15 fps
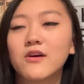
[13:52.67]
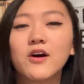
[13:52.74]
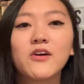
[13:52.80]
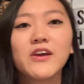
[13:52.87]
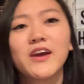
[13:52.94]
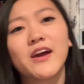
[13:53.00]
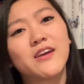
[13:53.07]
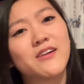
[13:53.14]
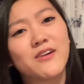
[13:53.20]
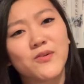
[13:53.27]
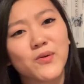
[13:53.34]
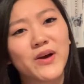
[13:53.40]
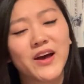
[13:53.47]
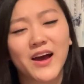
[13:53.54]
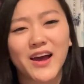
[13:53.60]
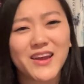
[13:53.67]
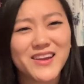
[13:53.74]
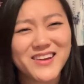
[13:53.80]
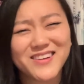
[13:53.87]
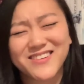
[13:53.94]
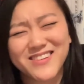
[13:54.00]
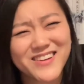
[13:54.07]
oh yeah, you know what, I
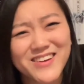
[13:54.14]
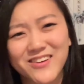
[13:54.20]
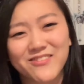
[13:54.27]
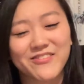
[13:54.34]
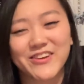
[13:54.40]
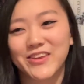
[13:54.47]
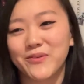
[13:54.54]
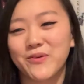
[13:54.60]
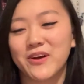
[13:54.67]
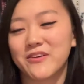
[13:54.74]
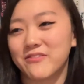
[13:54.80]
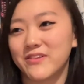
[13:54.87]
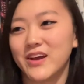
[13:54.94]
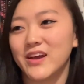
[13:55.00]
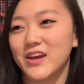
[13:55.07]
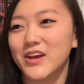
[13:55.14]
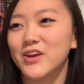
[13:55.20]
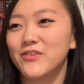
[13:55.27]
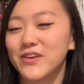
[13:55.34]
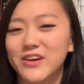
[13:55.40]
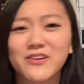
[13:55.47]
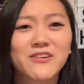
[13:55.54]
didn't really want to fight
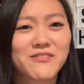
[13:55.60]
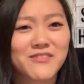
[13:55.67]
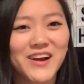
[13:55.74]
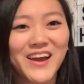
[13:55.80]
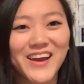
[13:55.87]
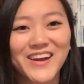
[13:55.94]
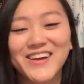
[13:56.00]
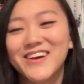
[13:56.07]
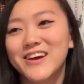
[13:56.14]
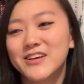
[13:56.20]
you, you're right.